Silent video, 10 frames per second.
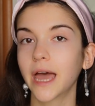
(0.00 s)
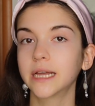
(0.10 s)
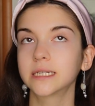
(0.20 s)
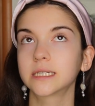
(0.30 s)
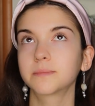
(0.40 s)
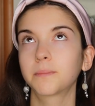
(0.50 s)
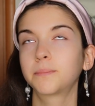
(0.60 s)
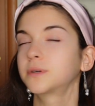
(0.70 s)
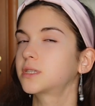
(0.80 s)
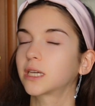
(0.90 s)
and
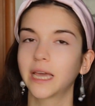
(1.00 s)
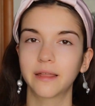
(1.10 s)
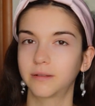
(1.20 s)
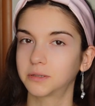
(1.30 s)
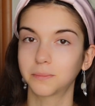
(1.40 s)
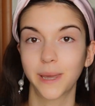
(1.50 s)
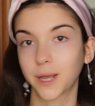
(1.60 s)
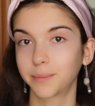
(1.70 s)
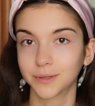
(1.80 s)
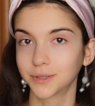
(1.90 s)
put together
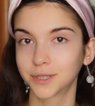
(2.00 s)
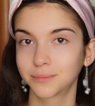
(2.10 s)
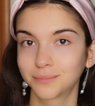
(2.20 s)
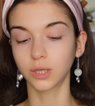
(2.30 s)
makeup look.